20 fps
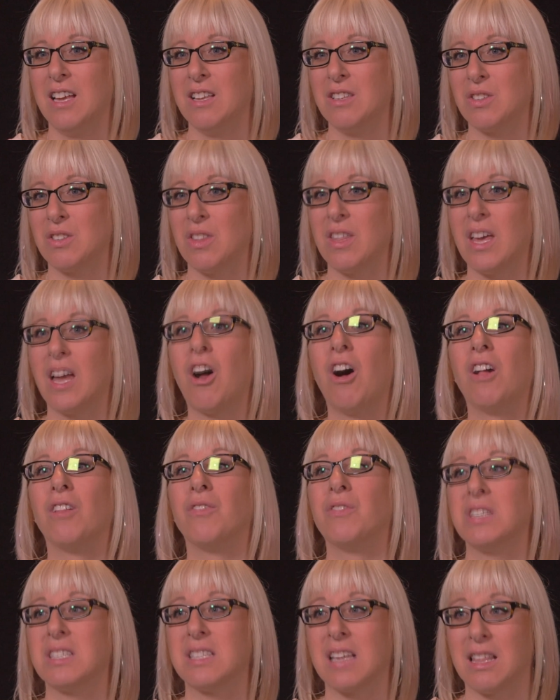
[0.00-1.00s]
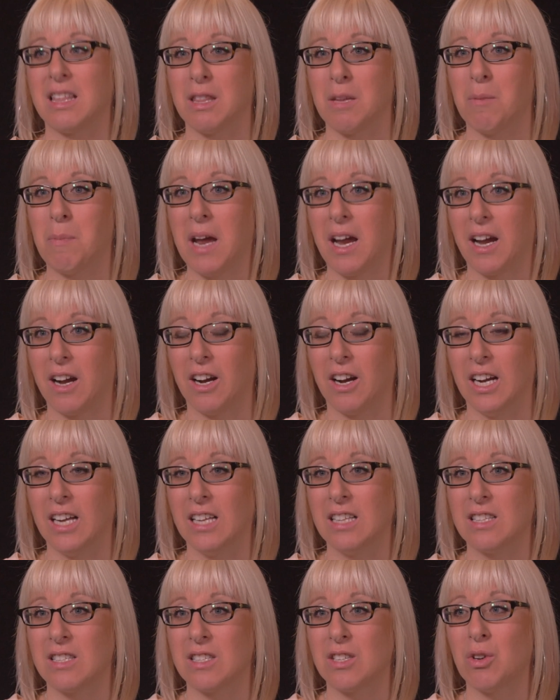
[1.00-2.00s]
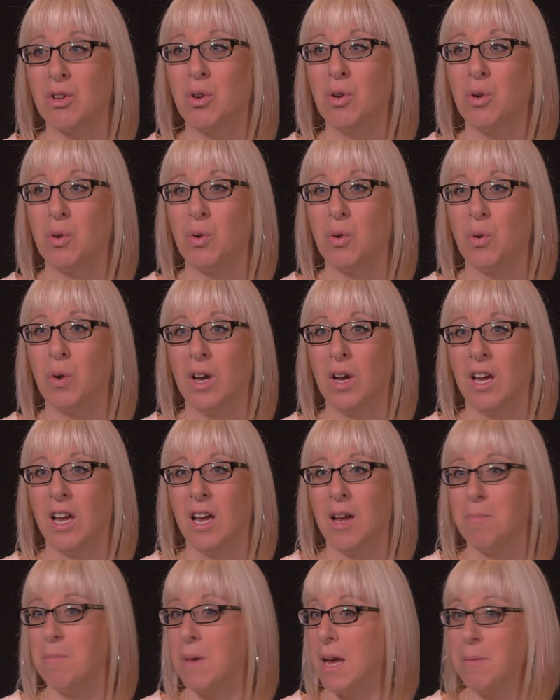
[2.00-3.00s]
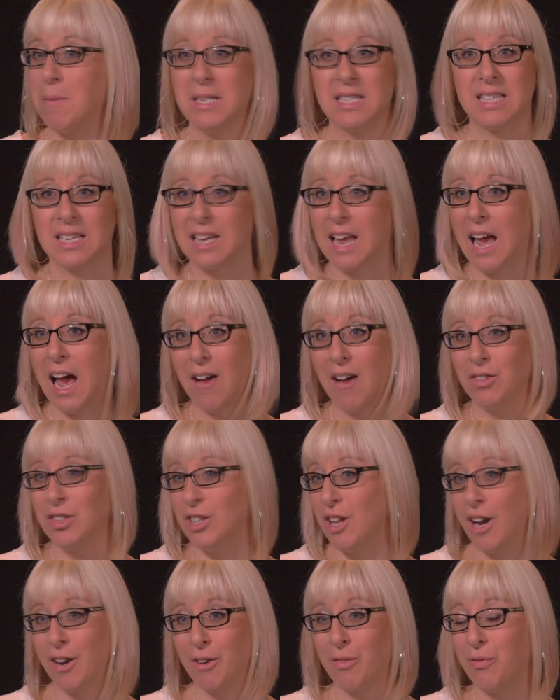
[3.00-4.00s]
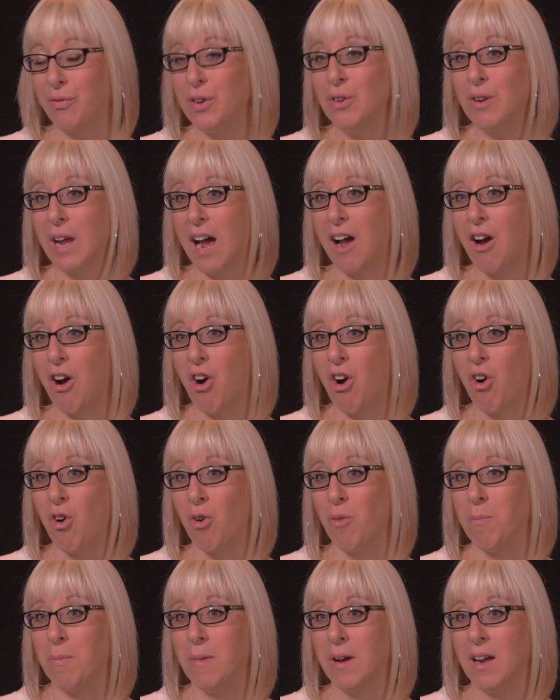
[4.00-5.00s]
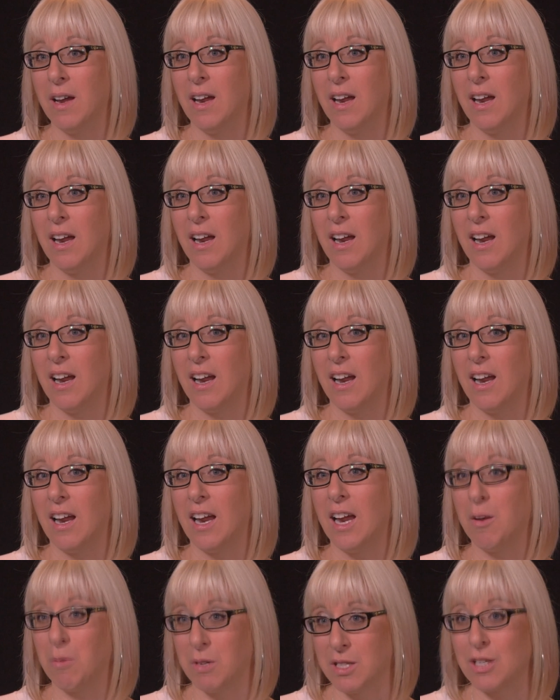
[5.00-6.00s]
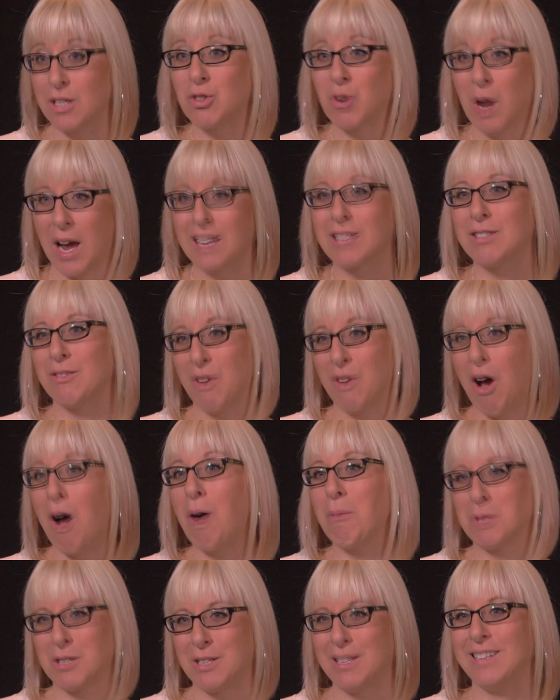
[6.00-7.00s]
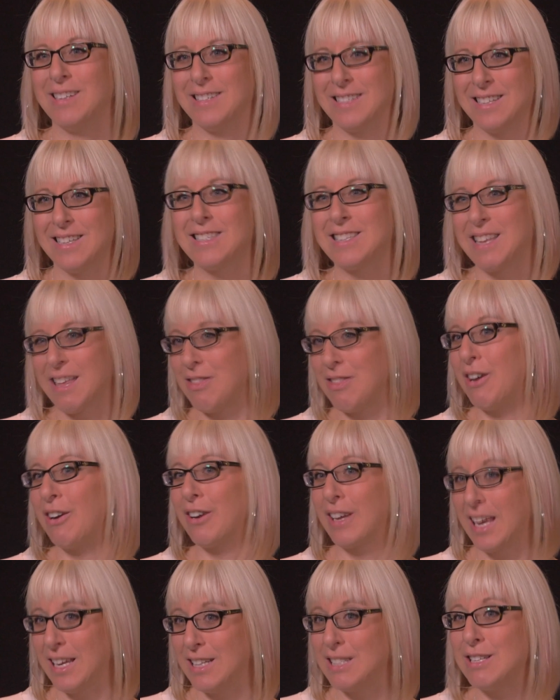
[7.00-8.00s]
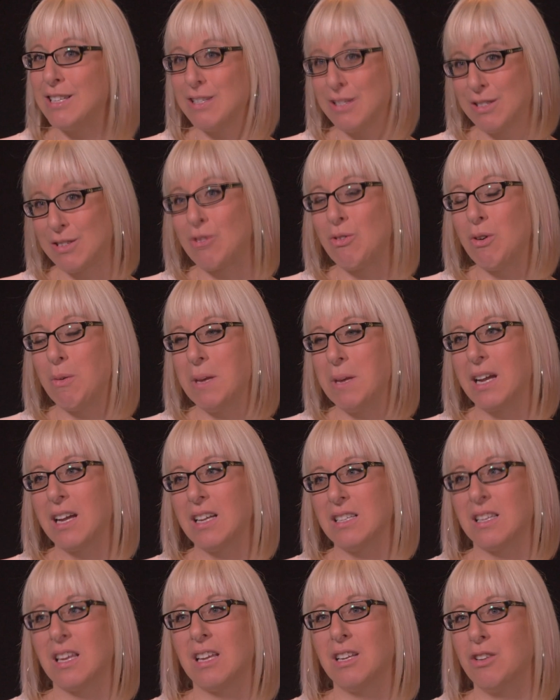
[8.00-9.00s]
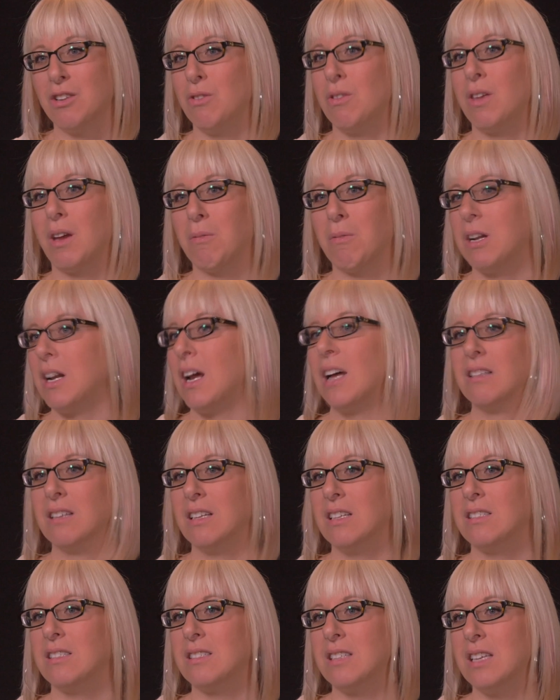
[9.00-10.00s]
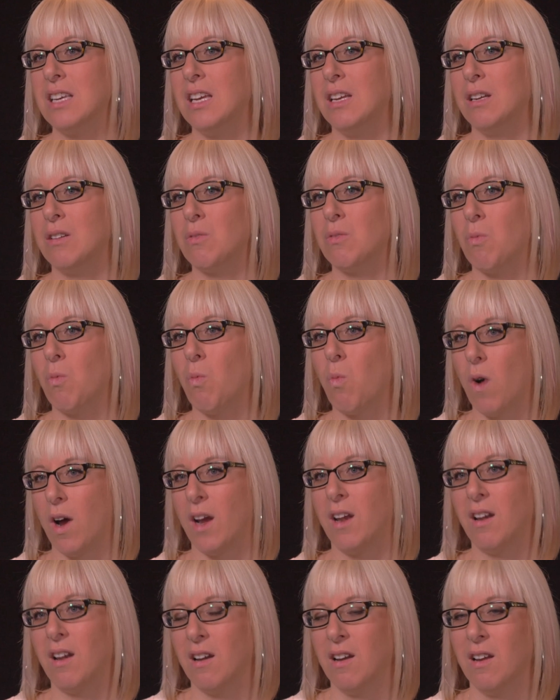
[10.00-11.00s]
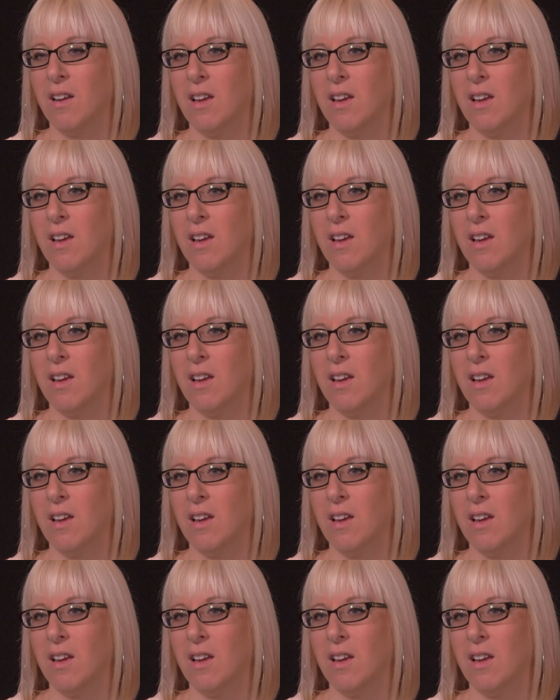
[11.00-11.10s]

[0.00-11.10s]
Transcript: So then all of a sudden the parents who maybe didn't have a lot of food at home, it was an attractive option to send their kid to school because they knew they would at least eat one